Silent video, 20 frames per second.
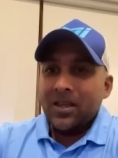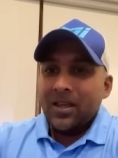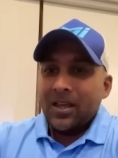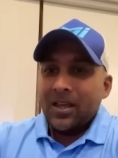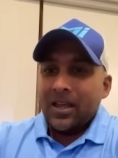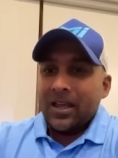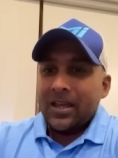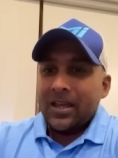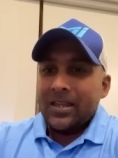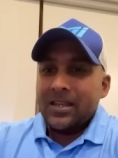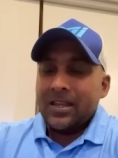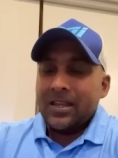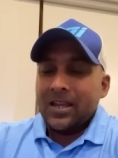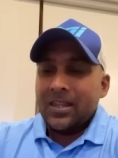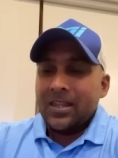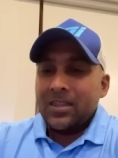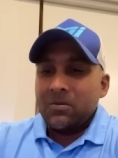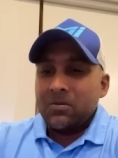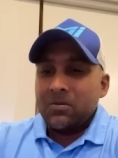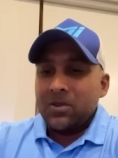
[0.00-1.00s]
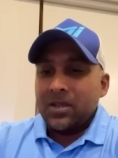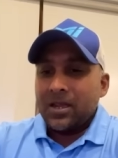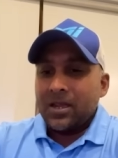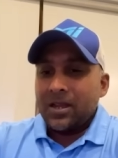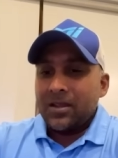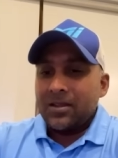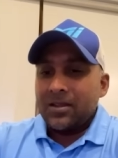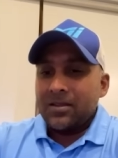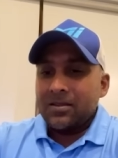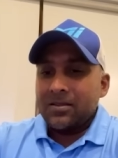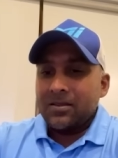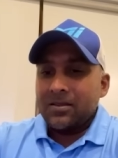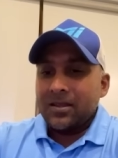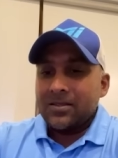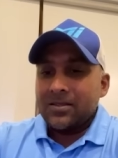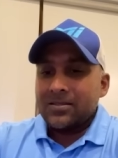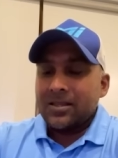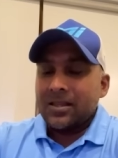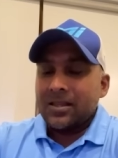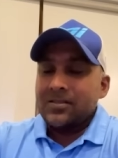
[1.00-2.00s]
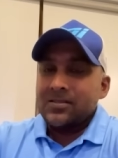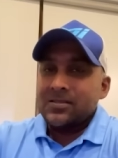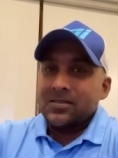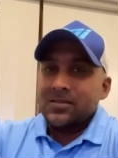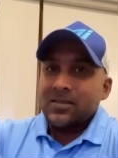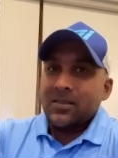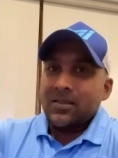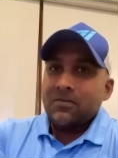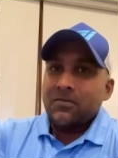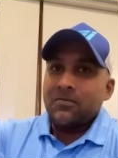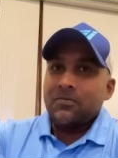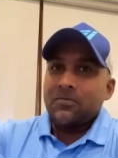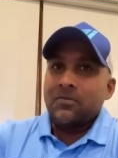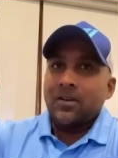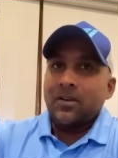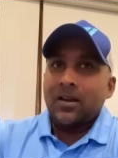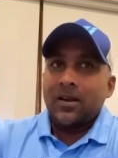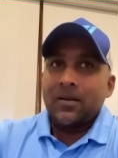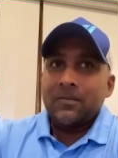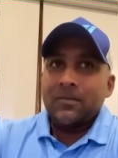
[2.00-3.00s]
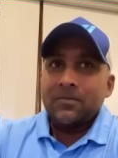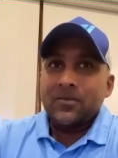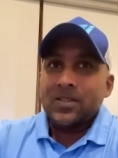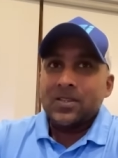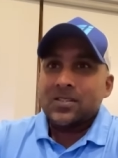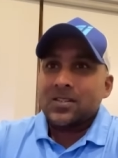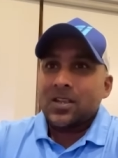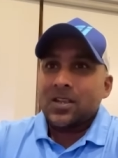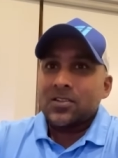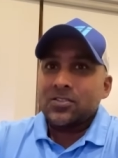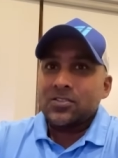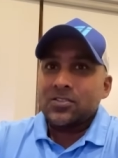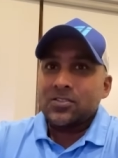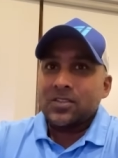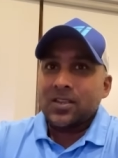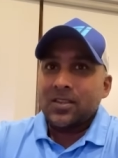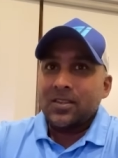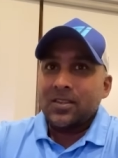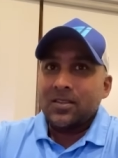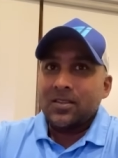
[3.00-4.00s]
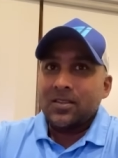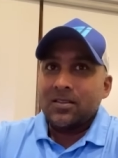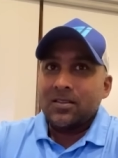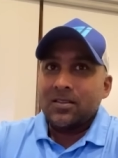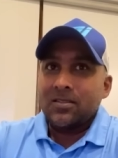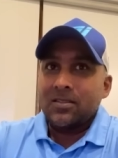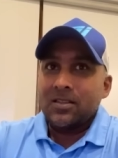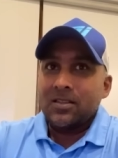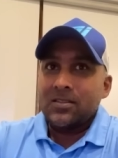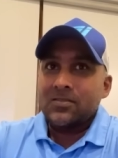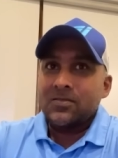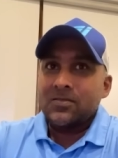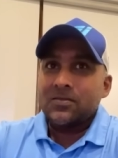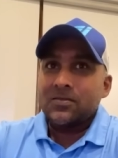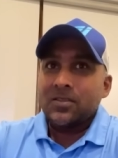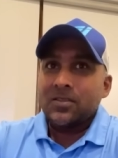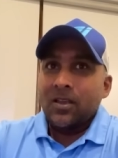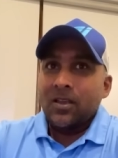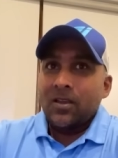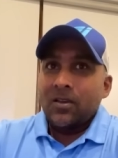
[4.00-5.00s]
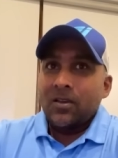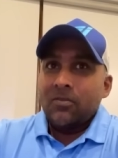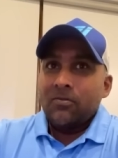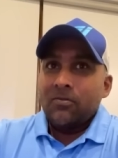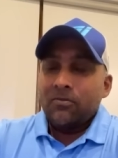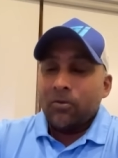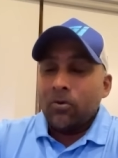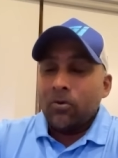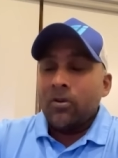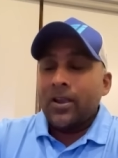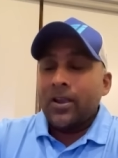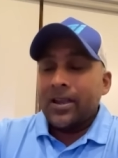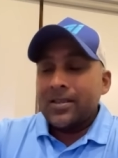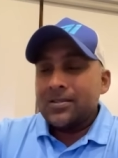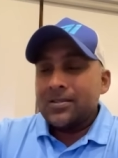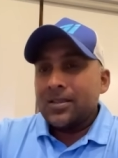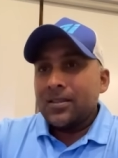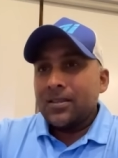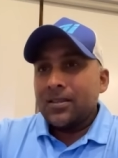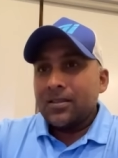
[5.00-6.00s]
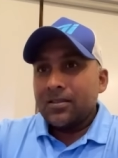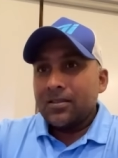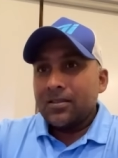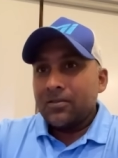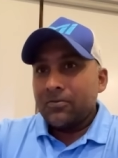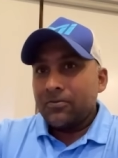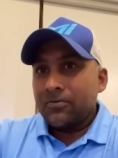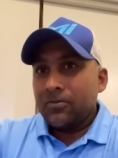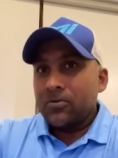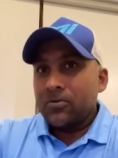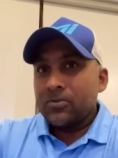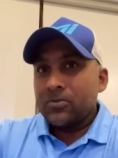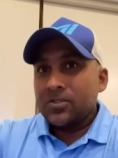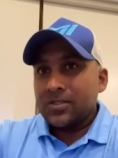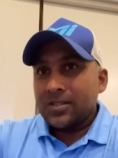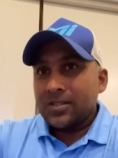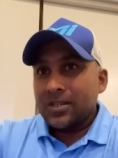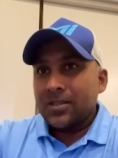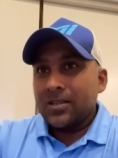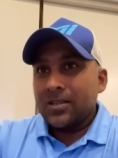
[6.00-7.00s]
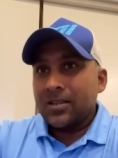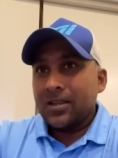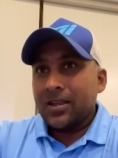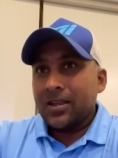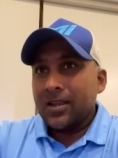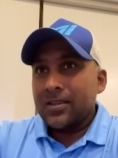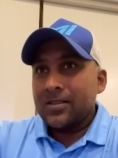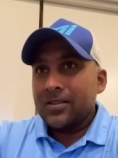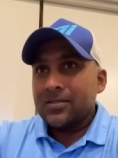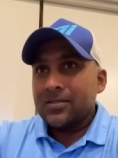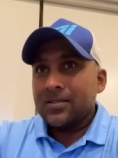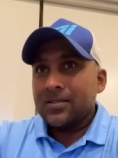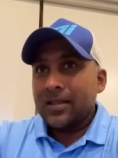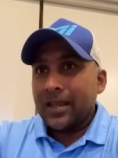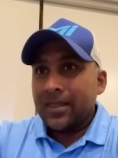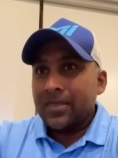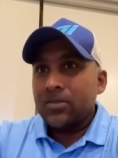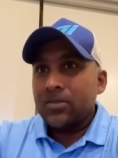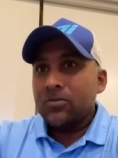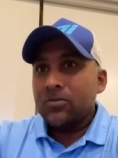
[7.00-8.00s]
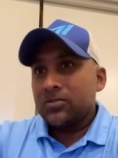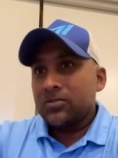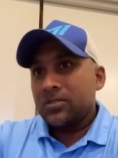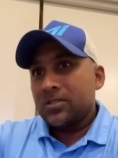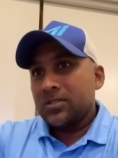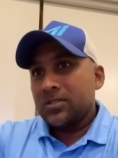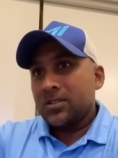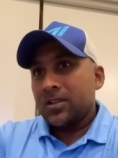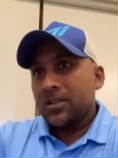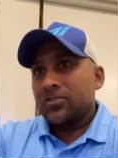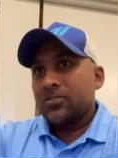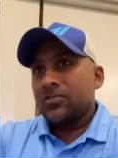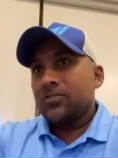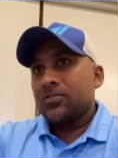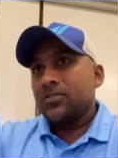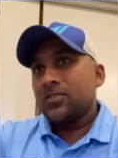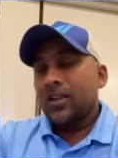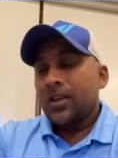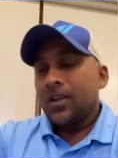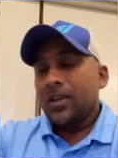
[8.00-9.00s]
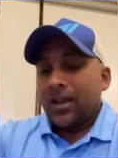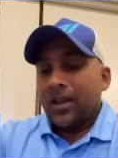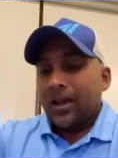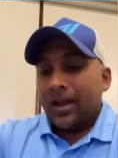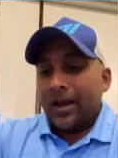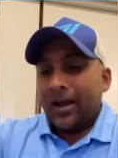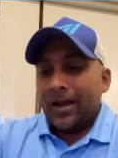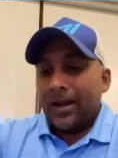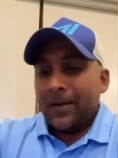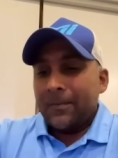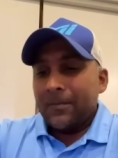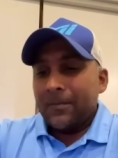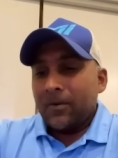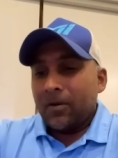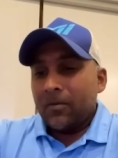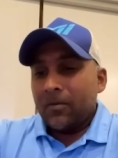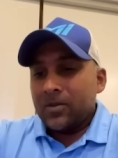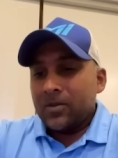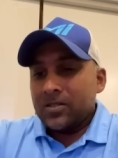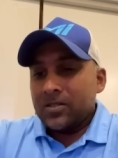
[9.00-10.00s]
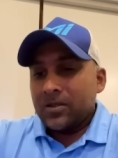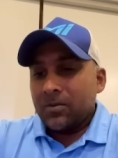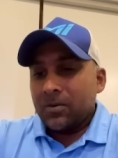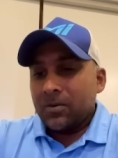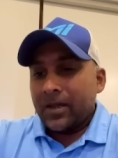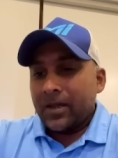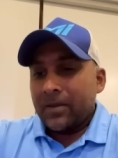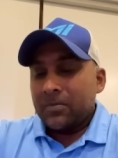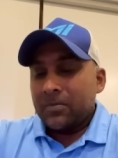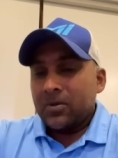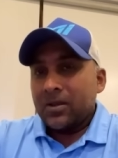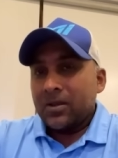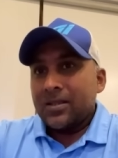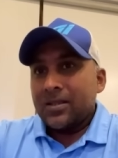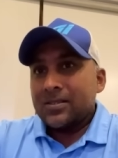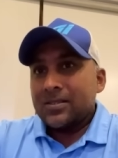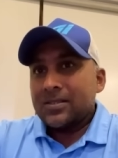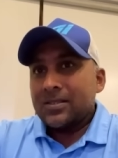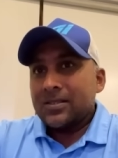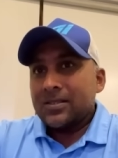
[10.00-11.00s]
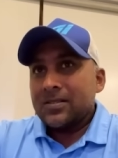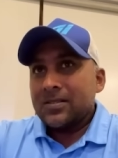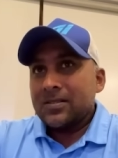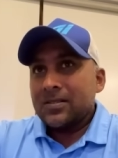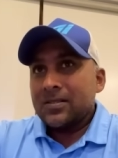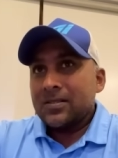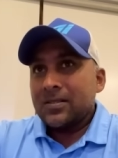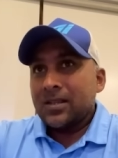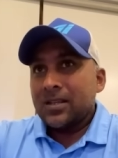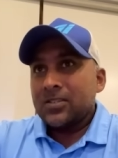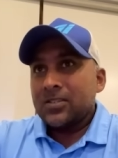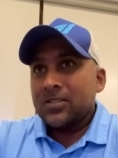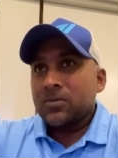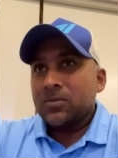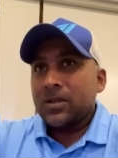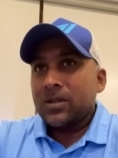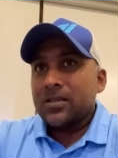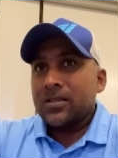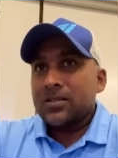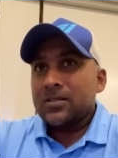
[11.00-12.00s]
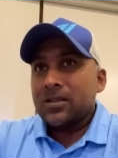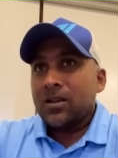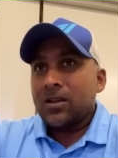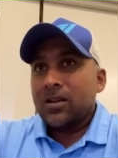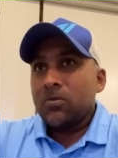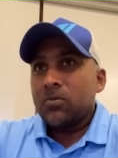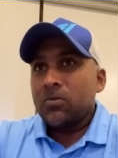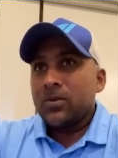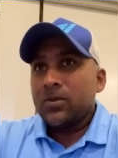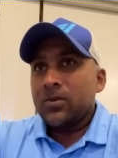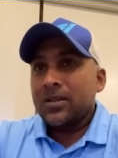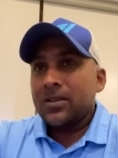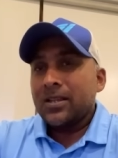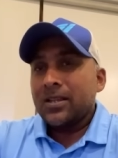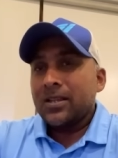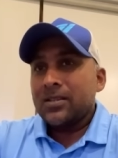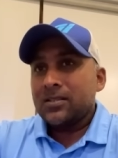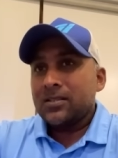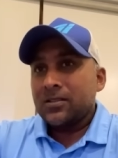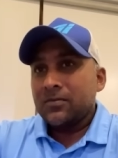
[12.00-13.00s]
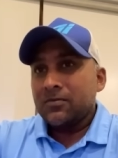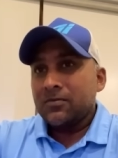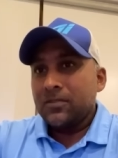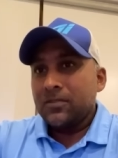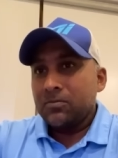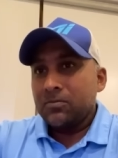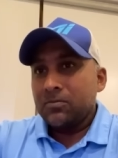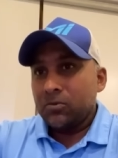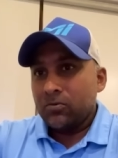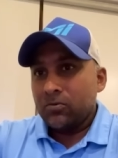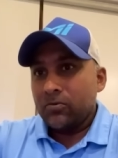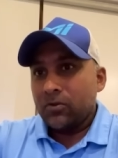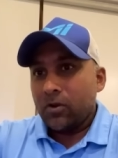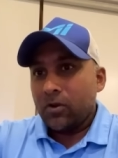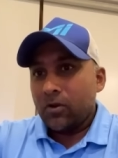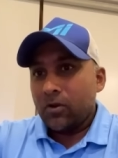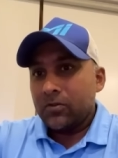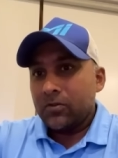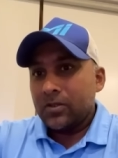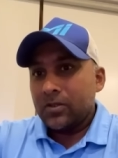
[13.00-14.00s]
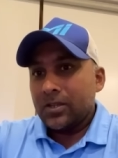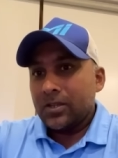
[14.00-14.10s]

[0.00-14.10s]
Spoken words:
Yeah, I think we had extensive discussions. I think these four guys, I think the four senior guys led those discussions. Obviously, what happened last season, as well as how we collectively move forward,